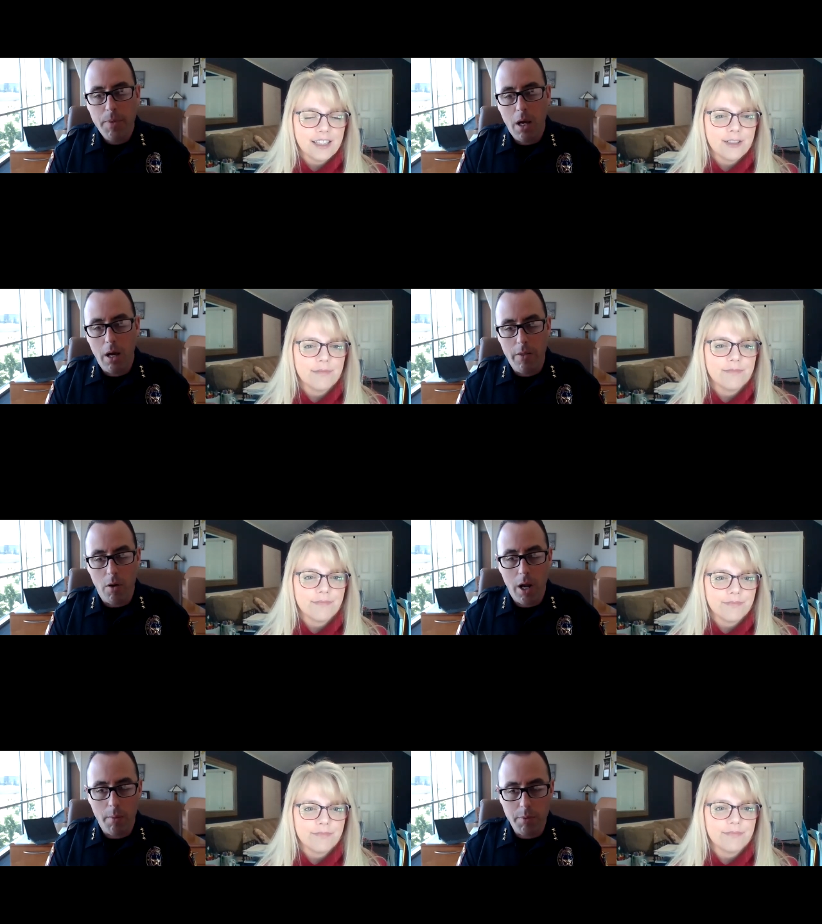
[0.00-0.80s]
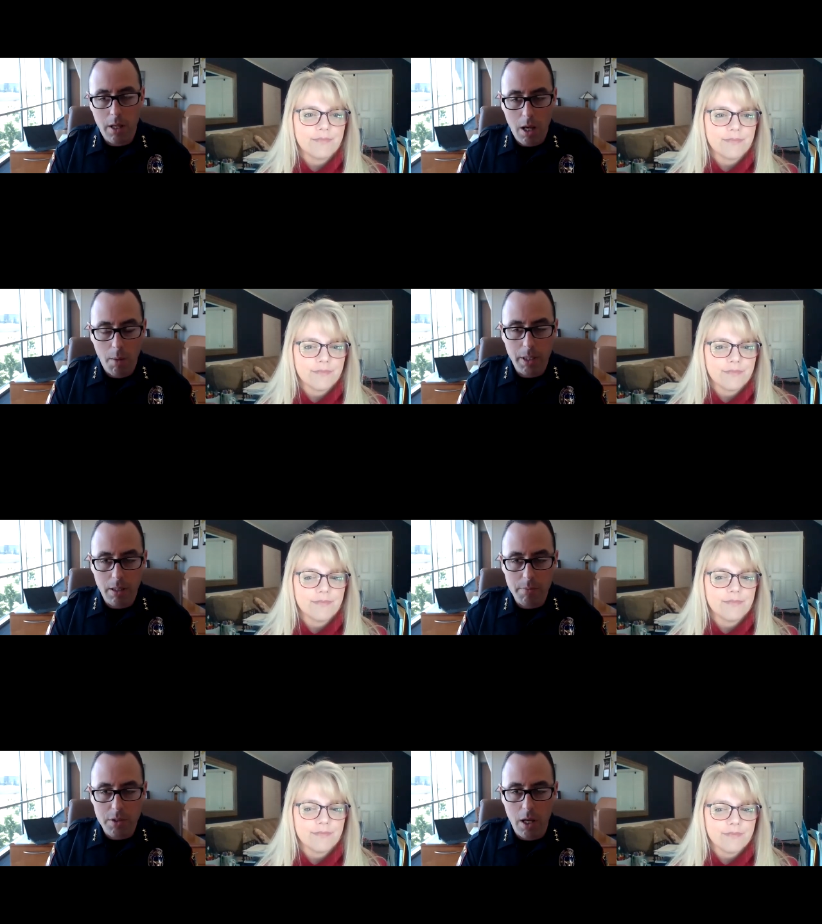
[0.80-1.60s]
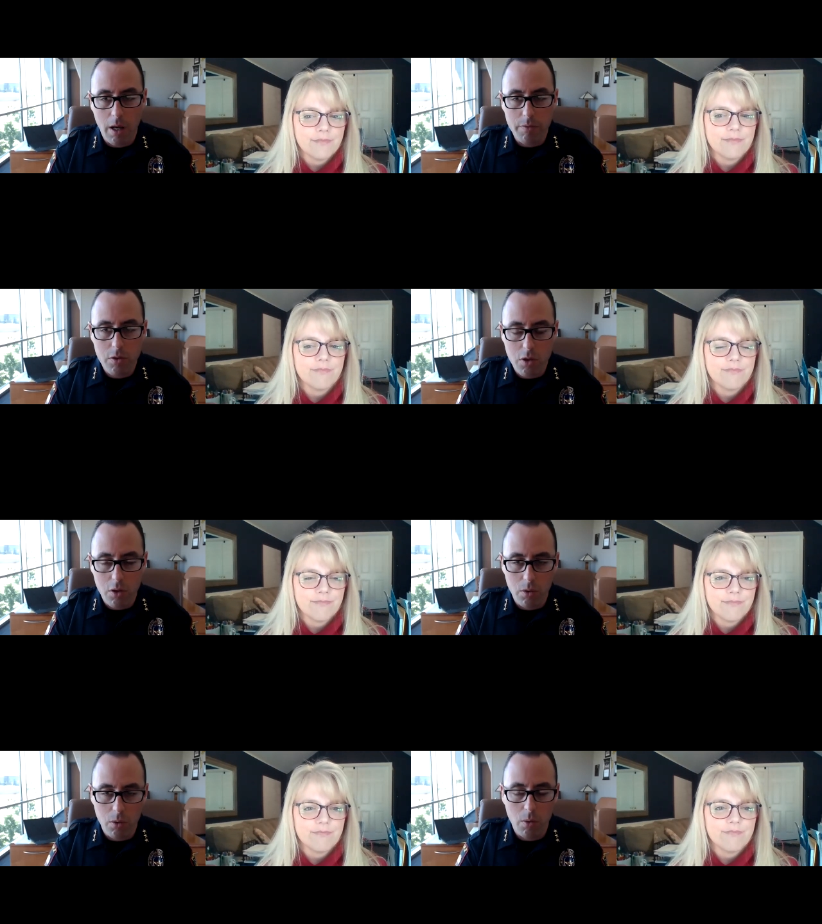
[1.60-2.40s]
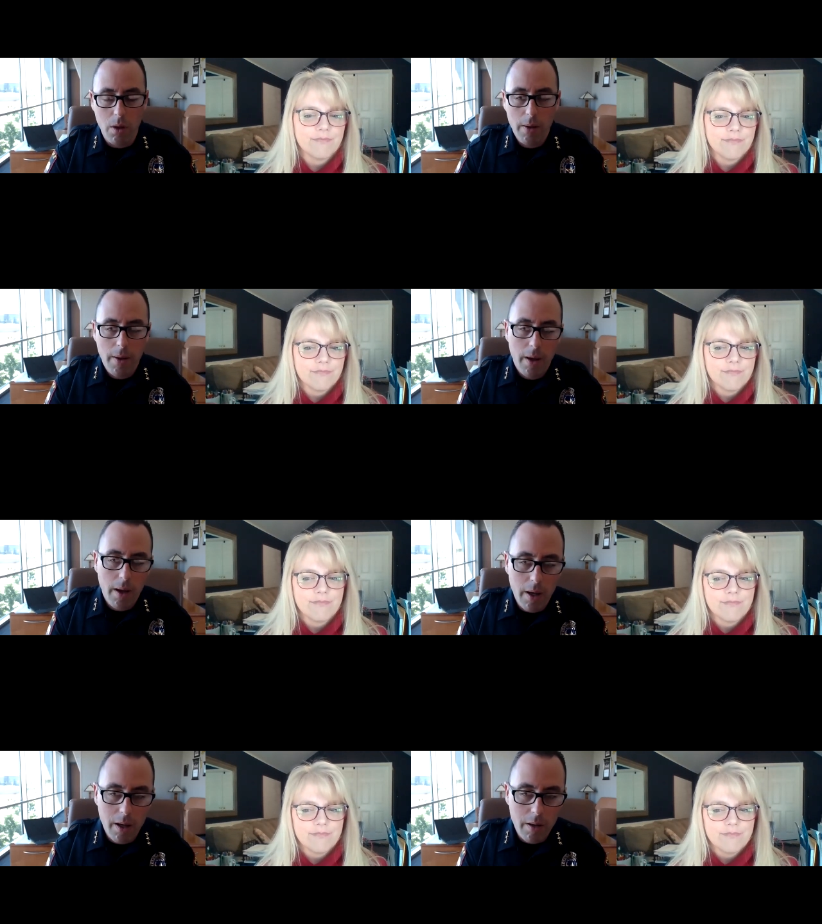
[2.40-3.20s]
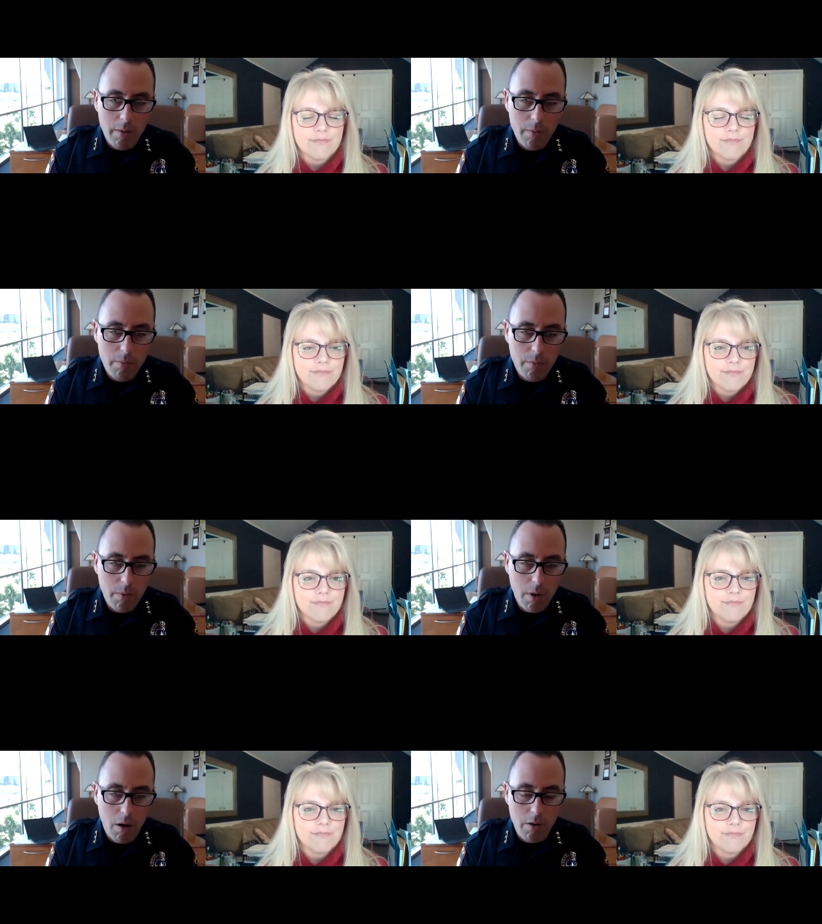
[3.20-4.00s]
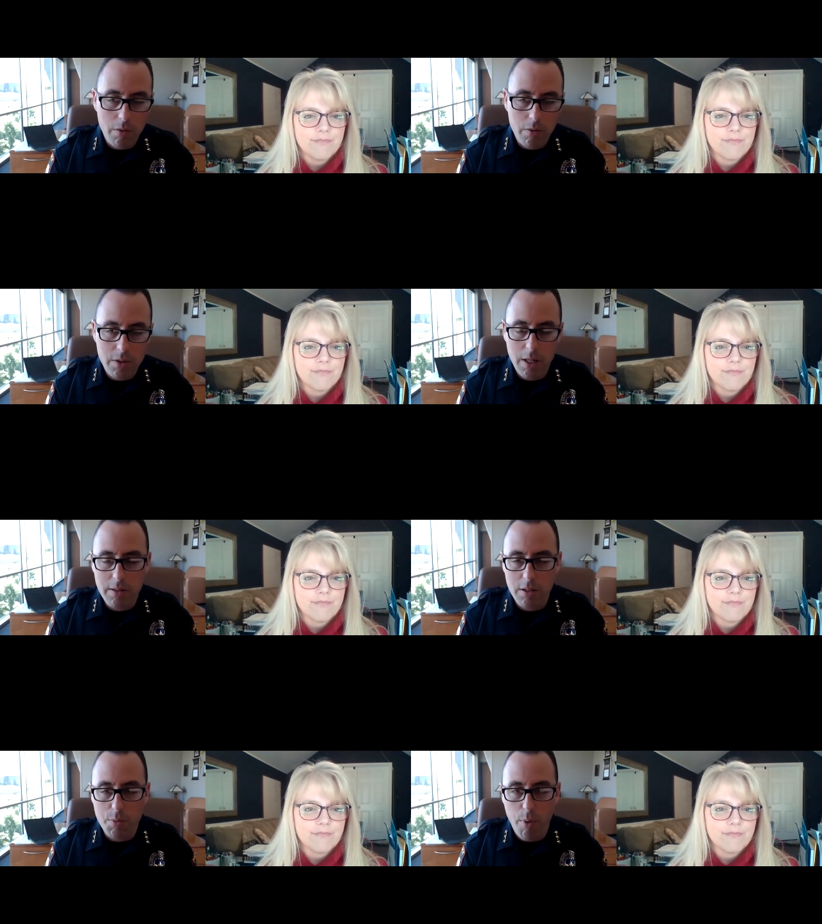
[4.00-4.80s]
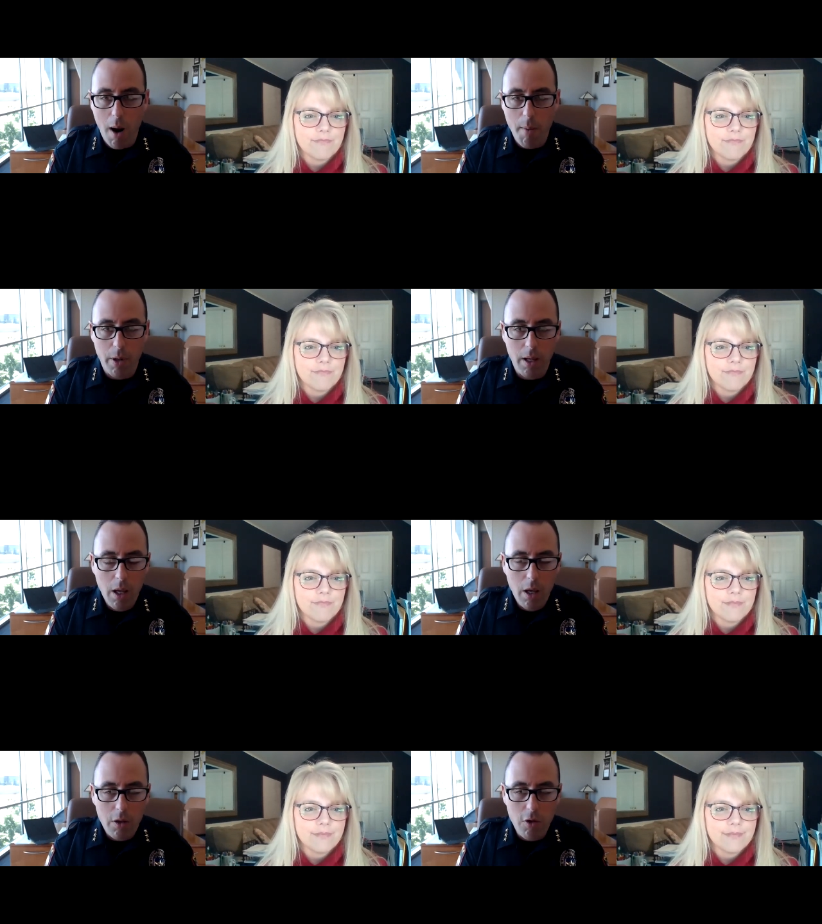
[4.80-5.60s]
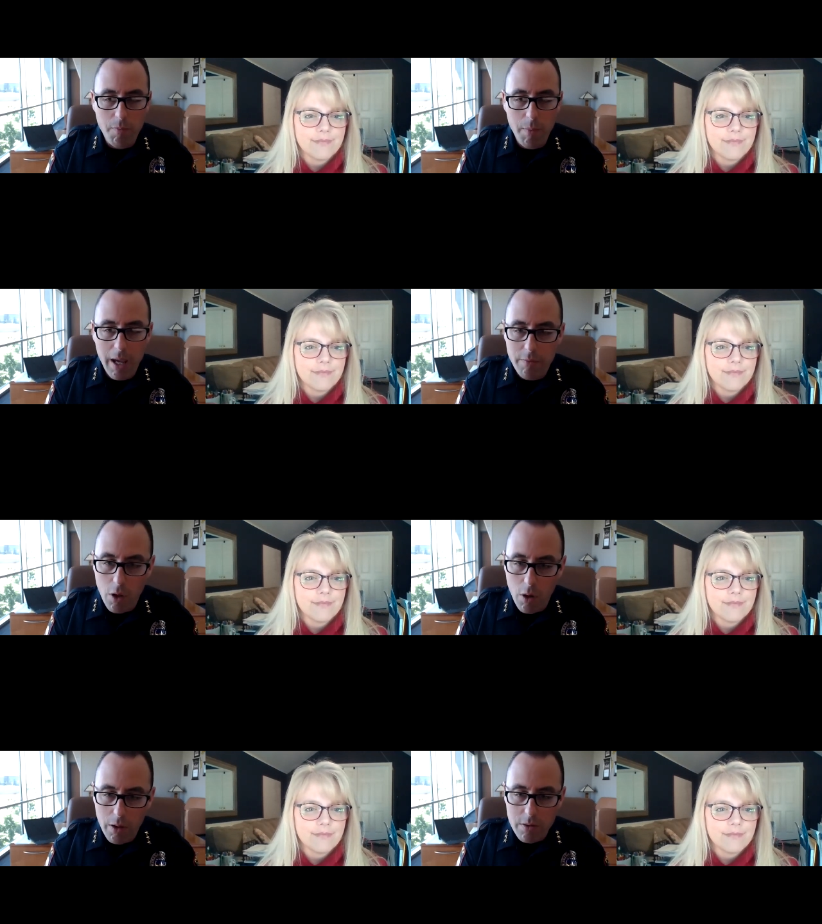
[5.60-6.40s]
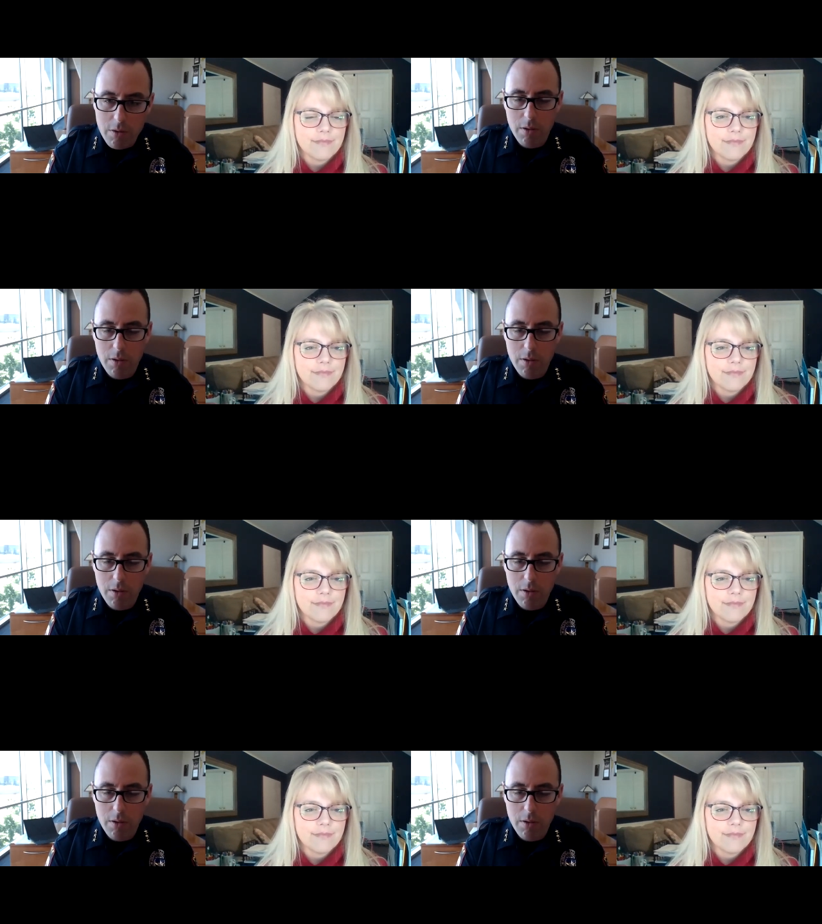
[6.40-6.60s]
Speaker 1: uh, they're help, helping themselves to uh, our citizens' property. You may have noticed